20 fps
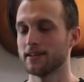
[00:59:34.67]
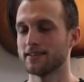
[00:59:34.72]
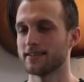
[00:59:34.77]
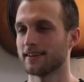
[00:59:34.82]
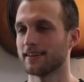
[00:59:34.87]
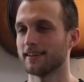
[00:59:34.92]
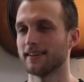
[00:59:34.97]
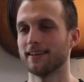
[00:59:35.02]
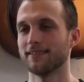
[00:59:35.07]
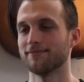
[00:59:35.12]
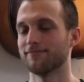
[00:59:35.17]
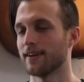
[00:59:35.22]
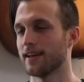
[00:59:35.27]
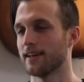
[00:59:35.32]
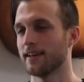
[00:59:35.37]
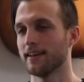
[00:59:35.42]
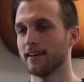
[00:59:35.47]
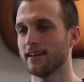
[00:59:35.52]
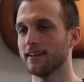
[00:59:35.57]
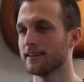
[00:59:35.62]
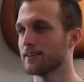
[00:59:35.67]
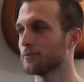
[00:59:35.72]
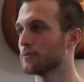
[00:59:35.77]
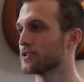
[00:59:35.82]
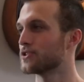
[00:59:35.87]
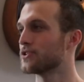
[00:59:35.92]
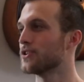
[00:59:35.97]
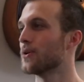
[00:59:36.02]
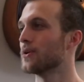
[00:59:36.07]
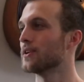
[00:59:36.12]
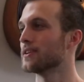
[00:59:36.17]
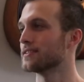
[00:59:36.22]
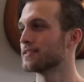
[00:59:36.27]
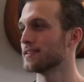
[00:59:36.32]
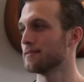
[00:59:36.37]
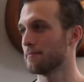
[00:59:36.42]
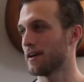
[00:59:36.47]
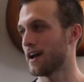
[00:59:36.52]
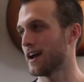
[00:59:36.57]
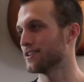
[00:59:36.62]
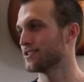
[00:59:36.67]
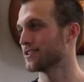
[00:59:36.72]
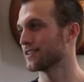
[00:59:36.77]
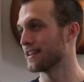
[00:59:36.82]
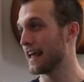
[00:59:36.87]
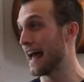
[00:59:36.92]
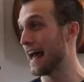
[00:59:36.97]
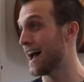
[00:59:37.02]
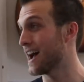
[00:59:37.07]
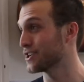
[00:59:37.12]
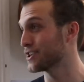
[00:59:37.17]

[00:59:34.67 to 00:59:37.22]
basically he did what's known as in magic, the